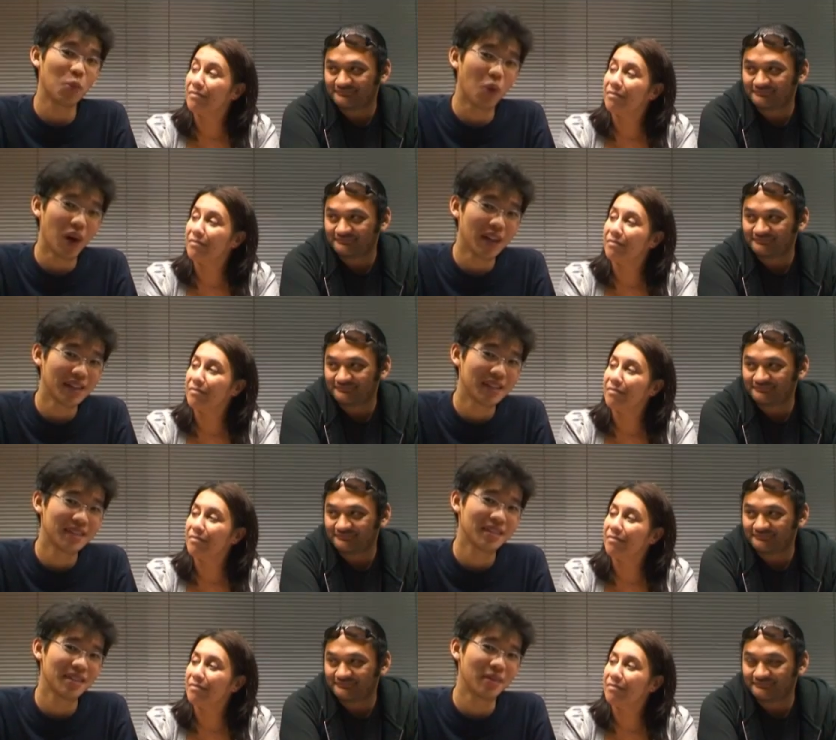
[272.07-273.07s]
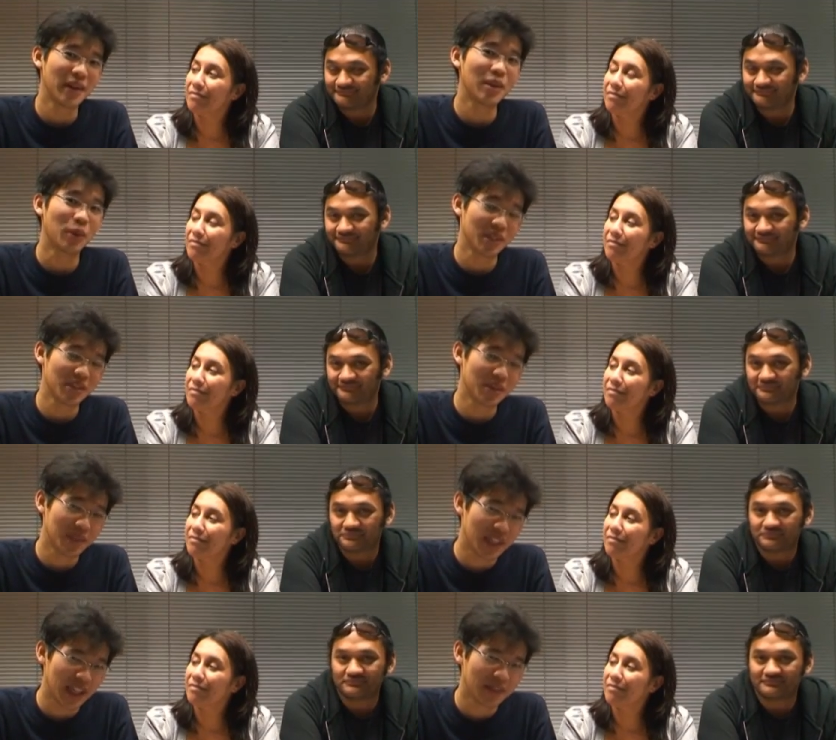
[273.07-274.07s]
Speaker 1: want Randy Orton to
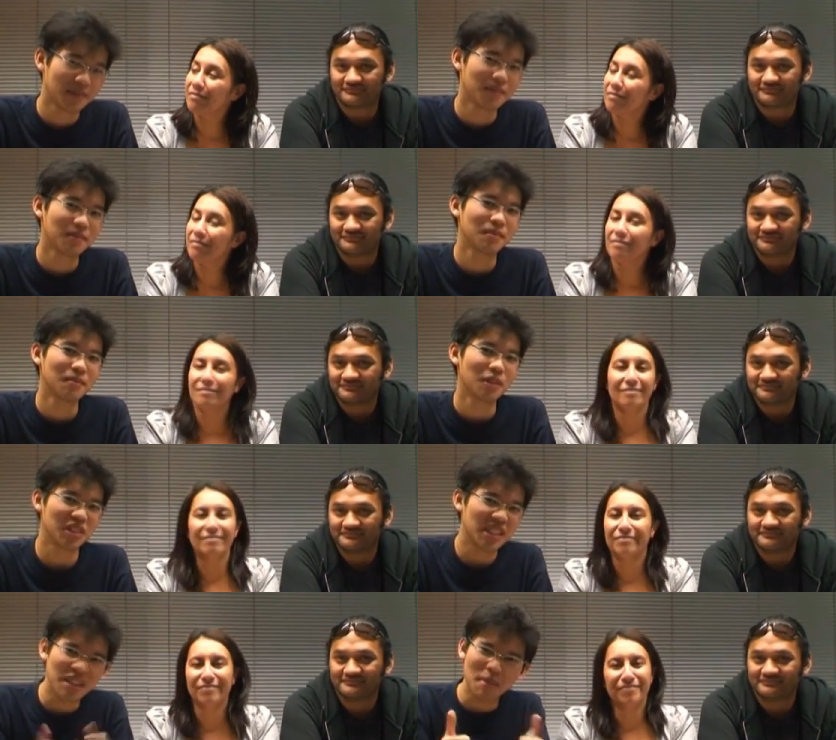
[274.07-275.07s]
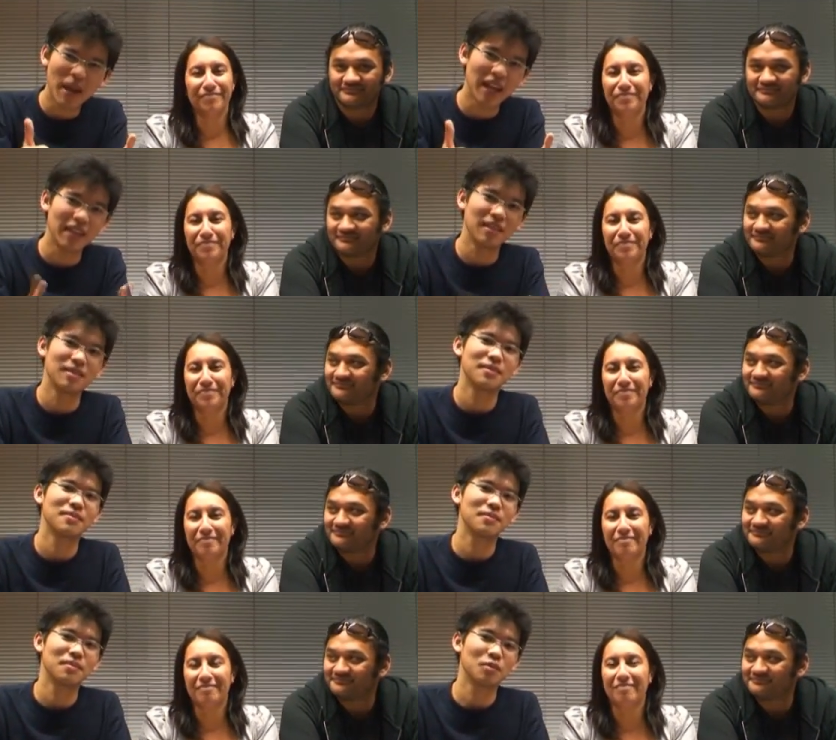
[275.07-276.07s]
retain because he's
Speaker 2: the man.
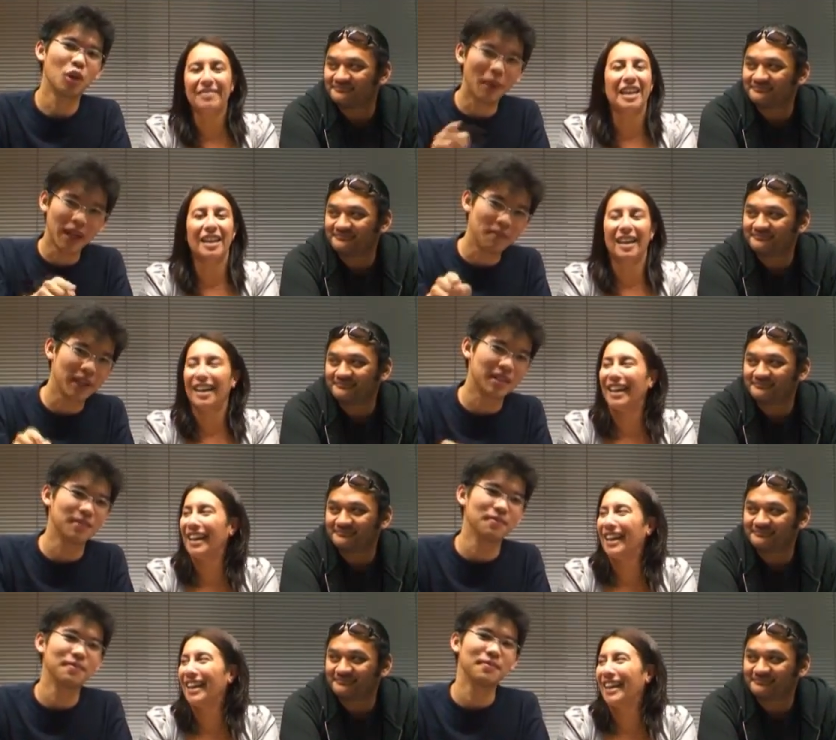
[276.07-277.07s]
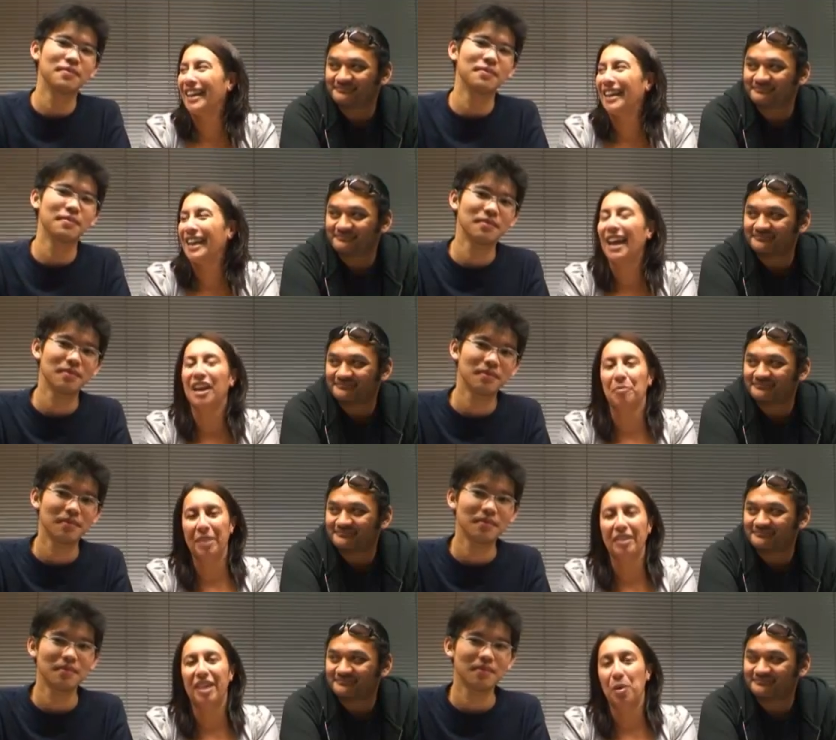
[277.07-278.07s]
Nobody beats him. And I
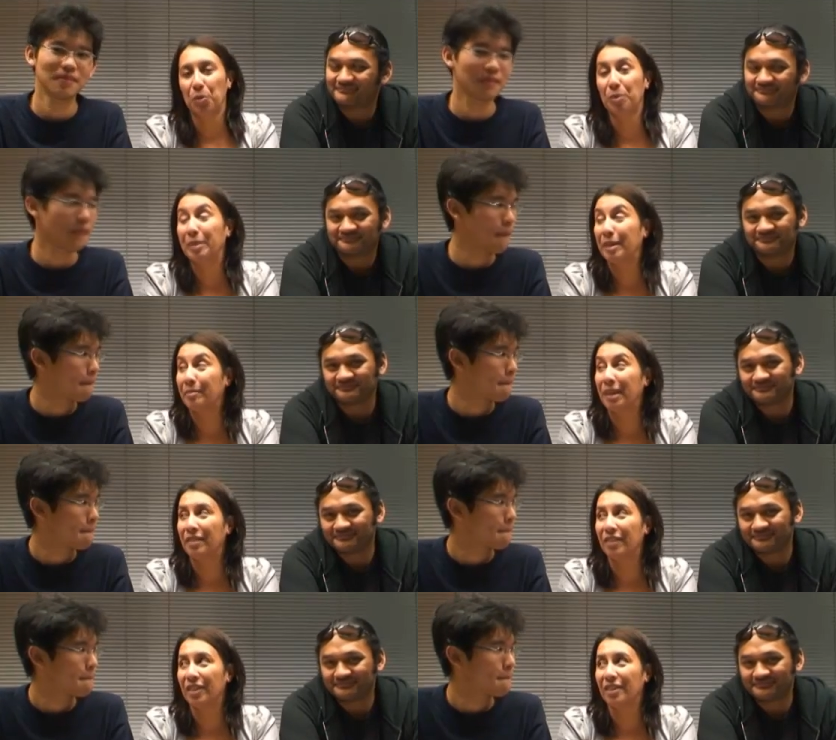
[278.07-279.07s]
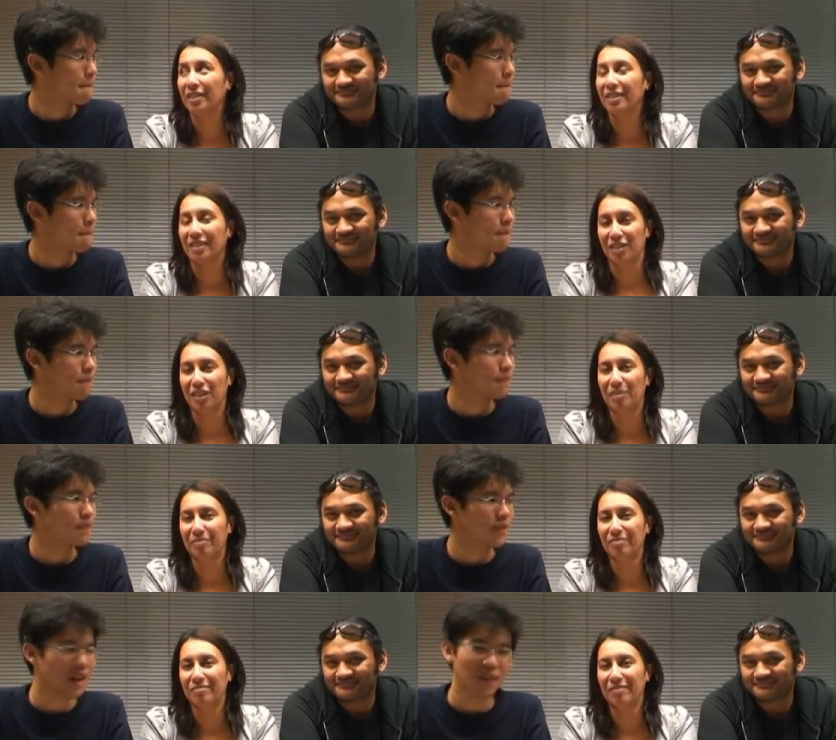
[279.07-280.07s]
bet that will be the main event this time.
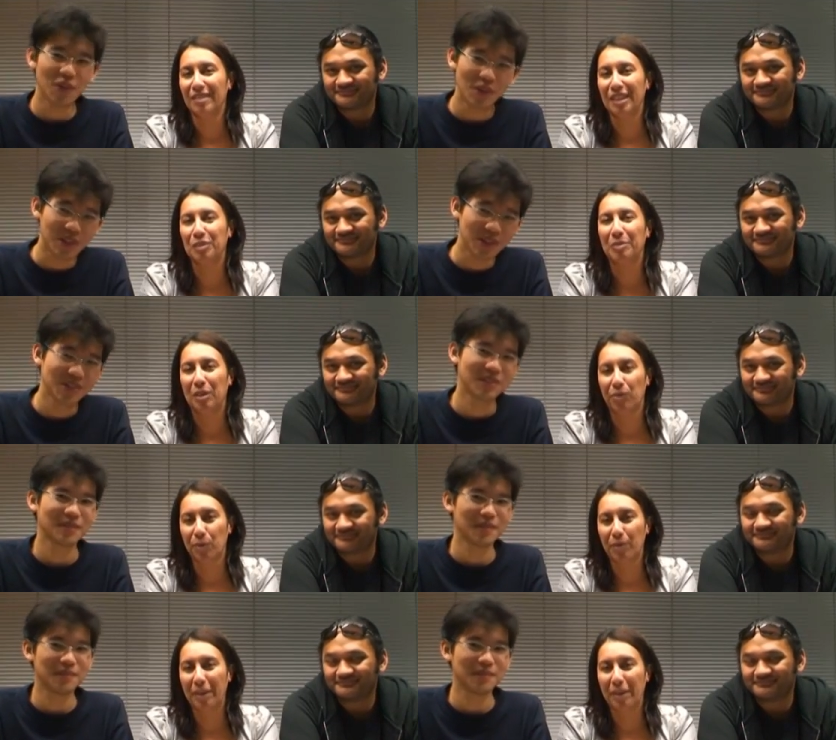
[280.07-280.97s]
Of course. It'll be a Raw